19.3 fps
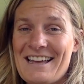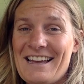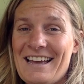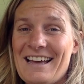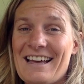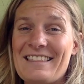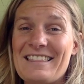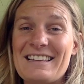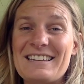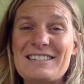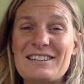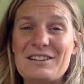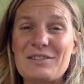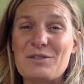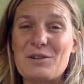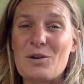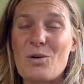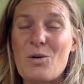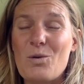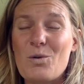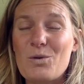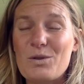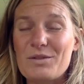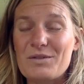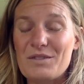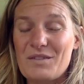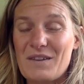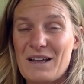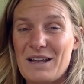and then deliver all of
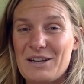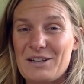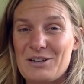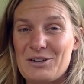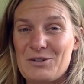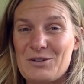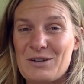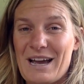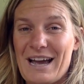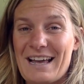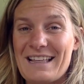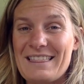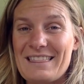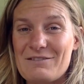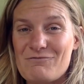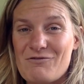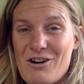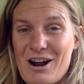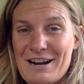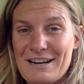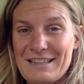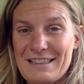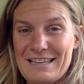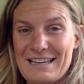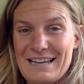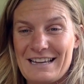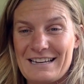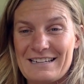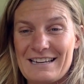the value right at
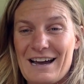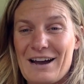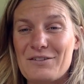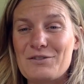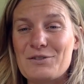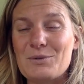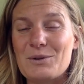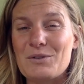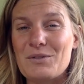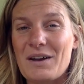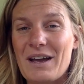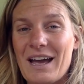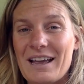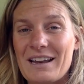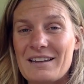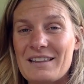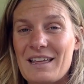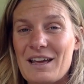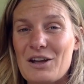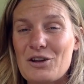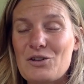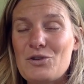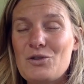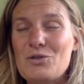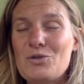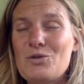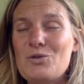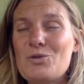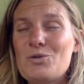the end after we've had that
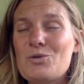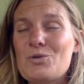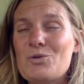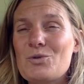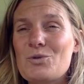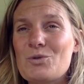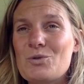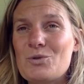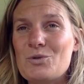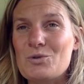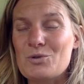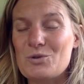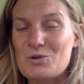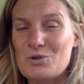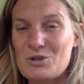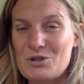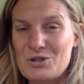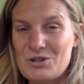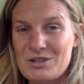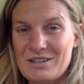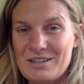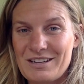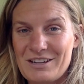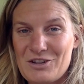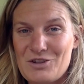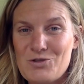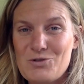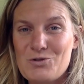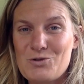huge,
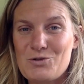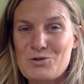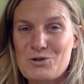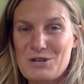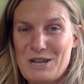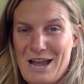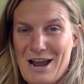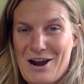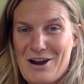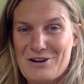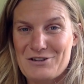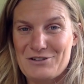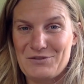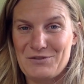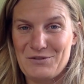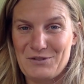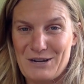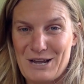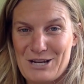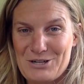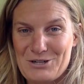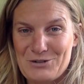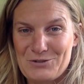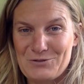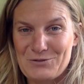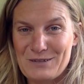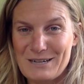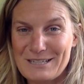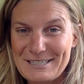huge carriage of financial
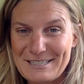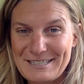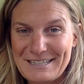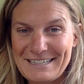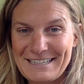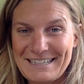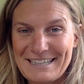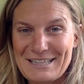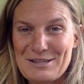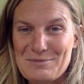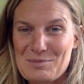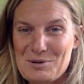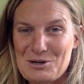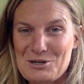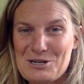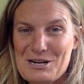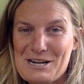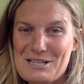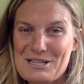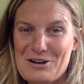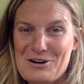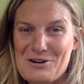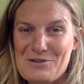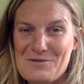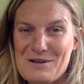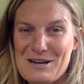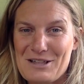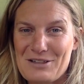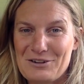risk in the project the whole
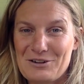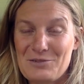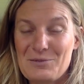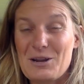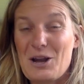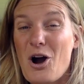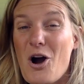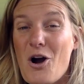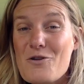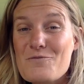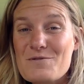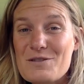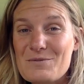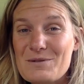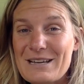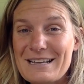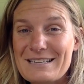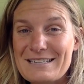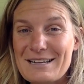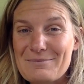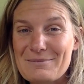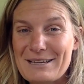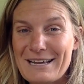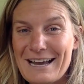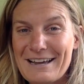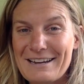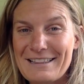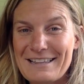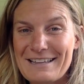way through, and we hope that we get something
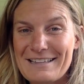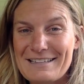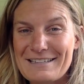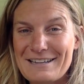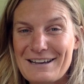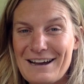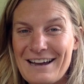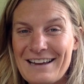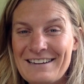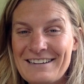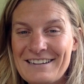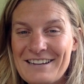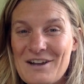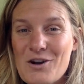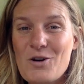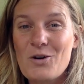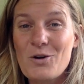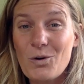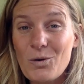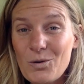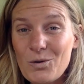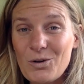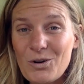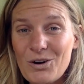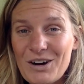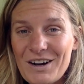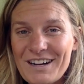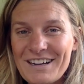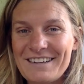out the other side.
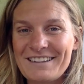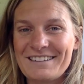Or